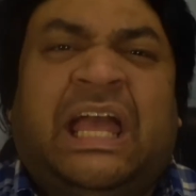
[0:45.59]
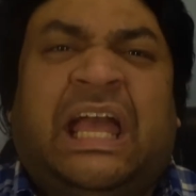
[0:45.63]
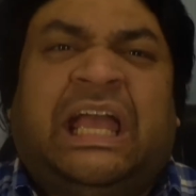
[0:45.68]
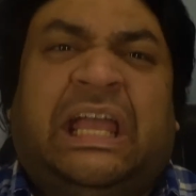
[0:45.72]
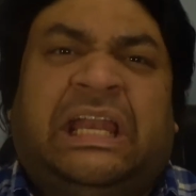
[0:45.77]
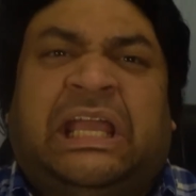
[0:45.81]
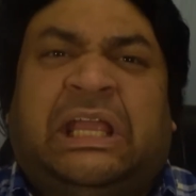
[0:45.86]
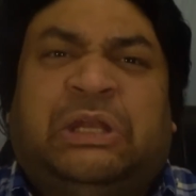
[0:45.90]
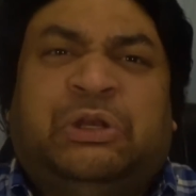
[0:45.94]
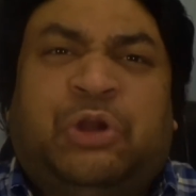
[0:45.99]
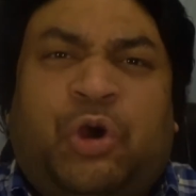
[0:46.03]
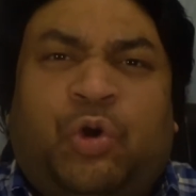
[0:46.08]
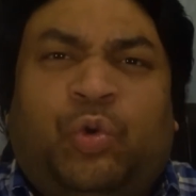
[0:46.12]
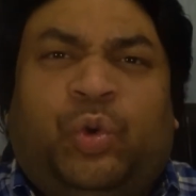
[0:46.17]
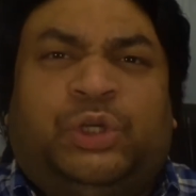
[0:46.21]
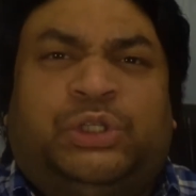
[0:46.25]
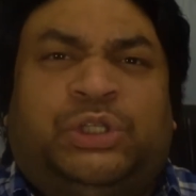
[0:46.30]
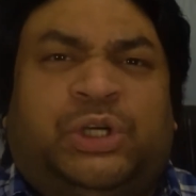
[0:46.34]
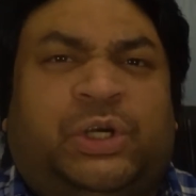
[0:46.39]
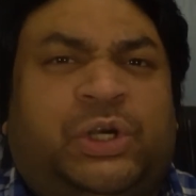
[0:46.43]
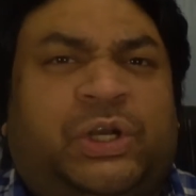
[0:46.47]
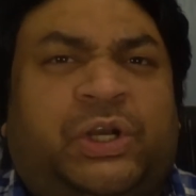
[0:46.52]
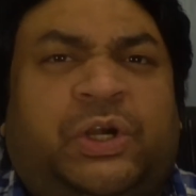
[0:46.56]
And I know we'll
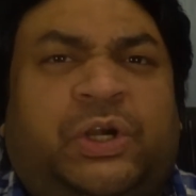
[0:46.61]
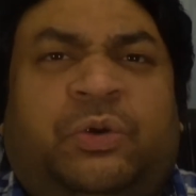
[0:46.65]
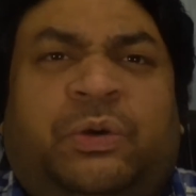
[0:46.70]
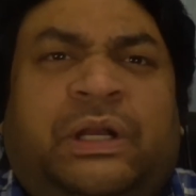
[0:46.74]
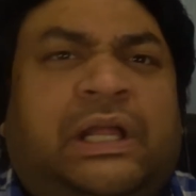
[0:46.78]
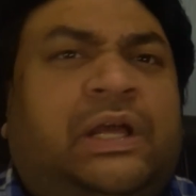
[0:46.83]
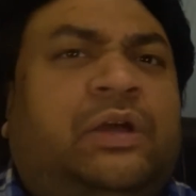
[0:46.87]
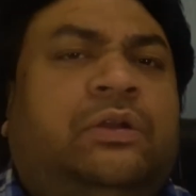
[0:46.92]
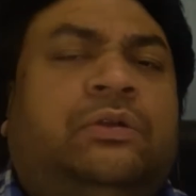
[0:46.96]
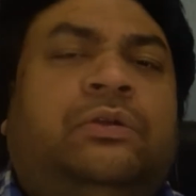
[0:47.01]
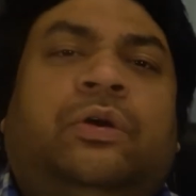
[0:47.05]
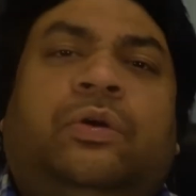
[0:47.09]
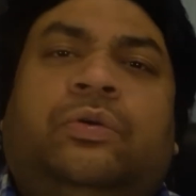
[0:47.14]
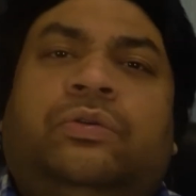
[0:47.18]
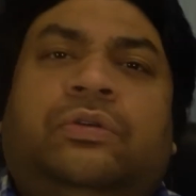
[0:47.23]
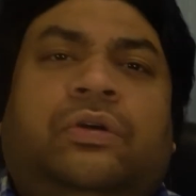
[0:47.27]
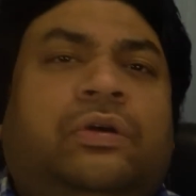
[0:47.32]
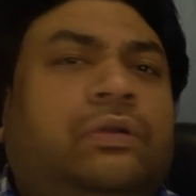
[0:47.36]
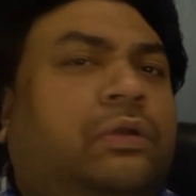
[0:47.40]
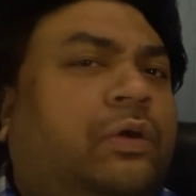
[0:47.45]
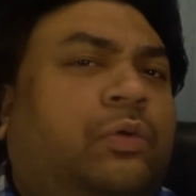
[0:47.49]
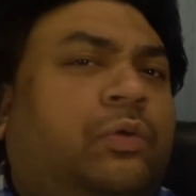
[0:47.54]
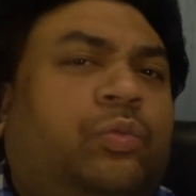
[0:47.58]
turn it around.
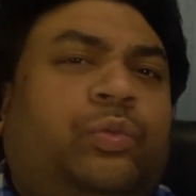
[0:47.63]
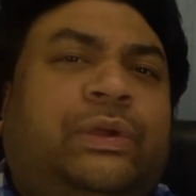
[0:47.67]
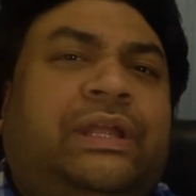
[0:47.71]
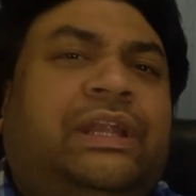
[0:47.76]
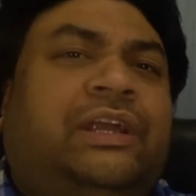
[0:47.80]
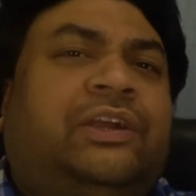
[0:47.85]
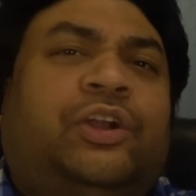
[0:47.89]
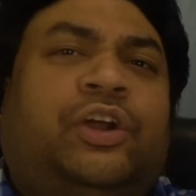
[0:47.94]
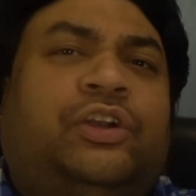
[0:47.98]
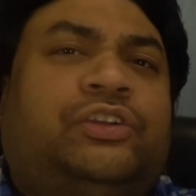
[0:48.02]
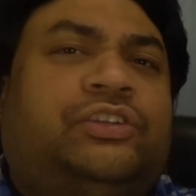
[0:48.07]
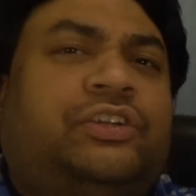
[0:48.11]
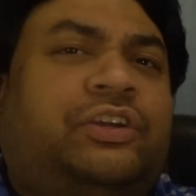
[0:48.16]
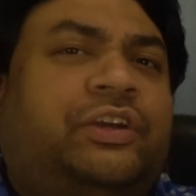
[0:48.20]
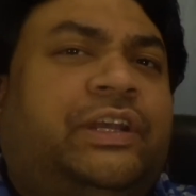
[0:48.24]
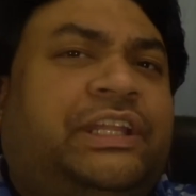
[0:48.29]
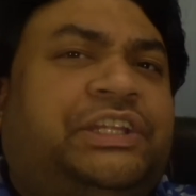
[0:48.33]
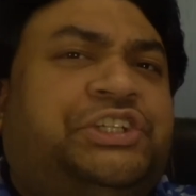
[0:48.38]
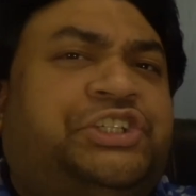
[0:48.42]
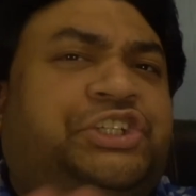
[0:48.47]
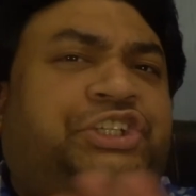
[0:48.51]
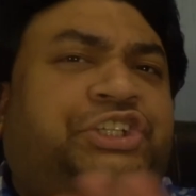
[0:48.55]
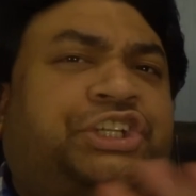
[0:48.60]
No. We are not
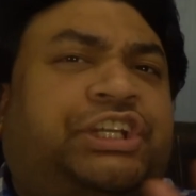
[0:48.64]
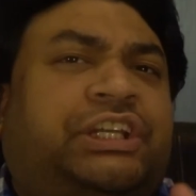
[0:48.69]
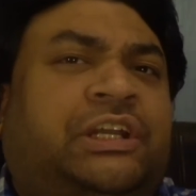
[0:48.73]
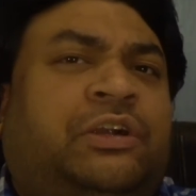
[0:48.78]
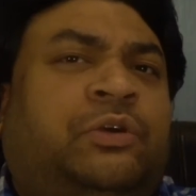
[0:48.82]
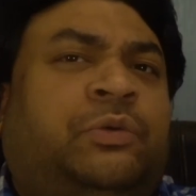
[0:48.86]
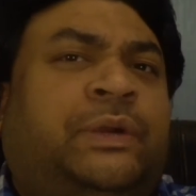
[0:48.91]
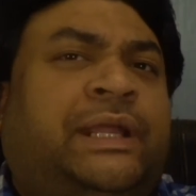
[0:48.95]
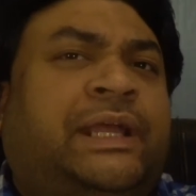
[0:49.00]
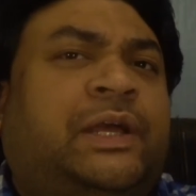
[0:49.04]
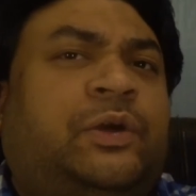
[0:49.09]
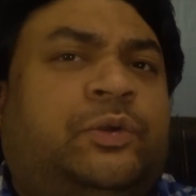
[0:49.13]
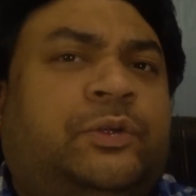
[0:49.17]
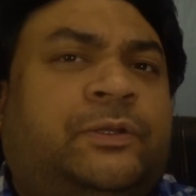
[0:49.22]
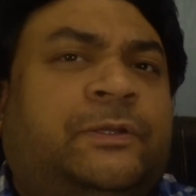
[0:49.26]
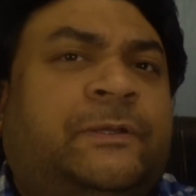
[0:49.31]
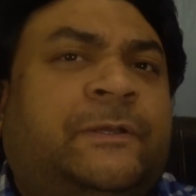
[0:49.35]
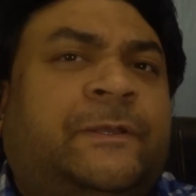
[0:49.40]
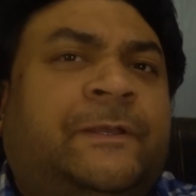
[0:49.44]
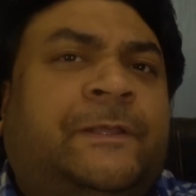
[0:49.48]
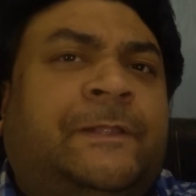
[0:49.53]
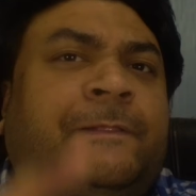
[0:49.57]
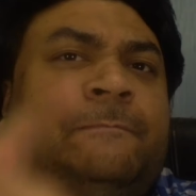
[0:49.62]
turning shit around
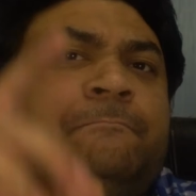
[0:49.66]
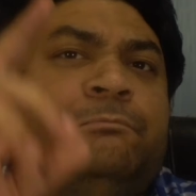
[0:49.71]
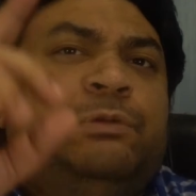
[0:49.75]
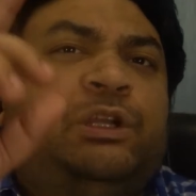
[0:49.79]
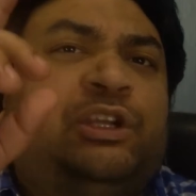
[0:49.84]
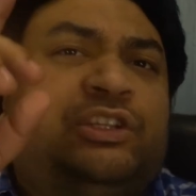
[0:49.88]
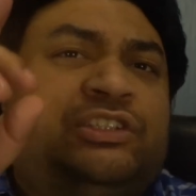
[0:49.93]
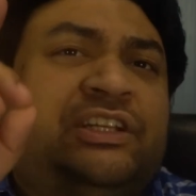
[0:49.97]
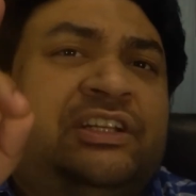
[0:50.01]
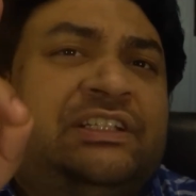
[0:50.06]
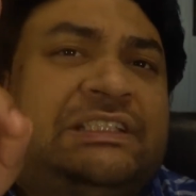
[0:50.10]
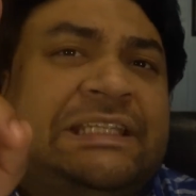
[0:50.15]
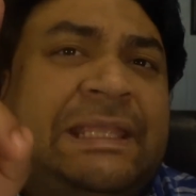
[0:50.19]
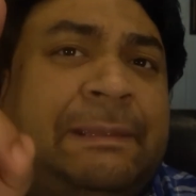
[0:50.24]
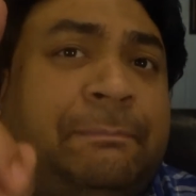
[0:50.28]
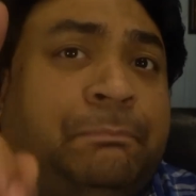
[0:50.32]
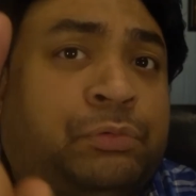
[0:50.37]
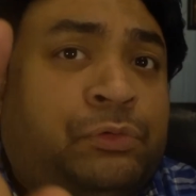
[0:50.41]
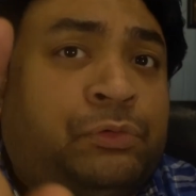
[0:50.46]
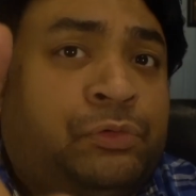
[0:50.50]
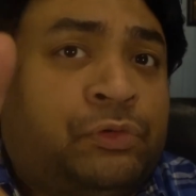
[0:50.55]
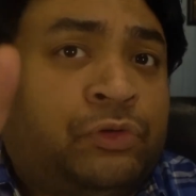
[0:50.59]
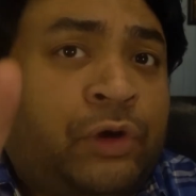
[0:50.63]
because there is a
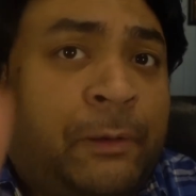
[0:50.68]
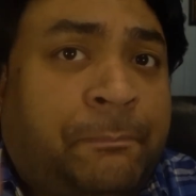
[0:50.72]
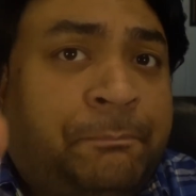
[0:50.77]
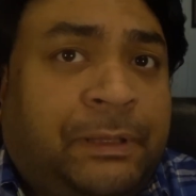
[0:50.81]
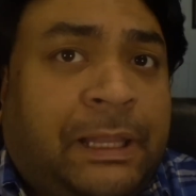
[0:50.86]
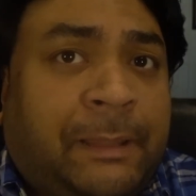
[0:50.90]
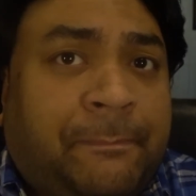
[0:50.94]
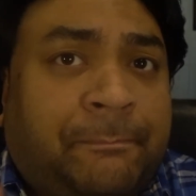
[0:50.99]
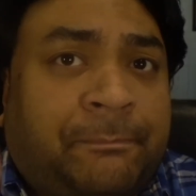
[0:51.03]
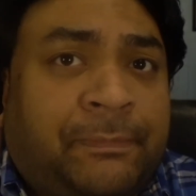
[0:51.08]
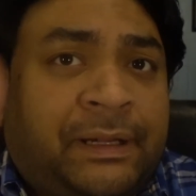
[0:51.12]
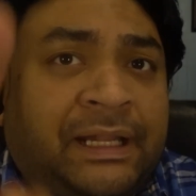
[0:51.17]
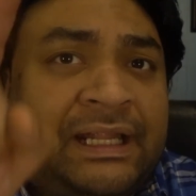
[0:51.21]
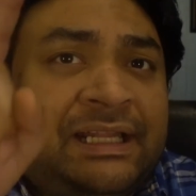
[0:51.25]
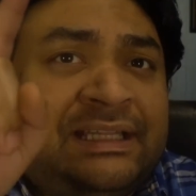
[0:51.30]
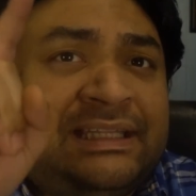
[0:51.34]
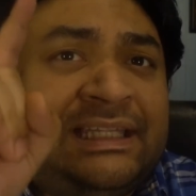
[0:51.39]
problem.